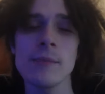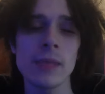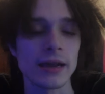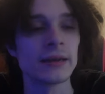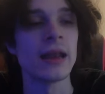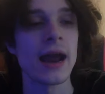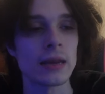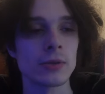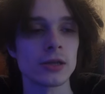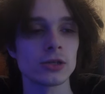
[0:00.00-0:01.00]
I'm like
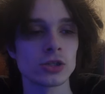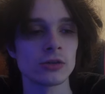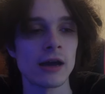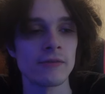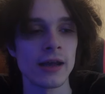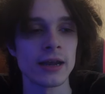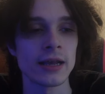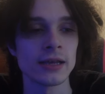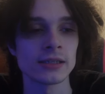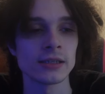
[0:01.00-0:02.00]
90% sure I have
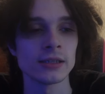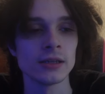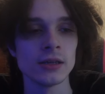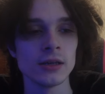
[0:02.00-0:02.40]
ADHD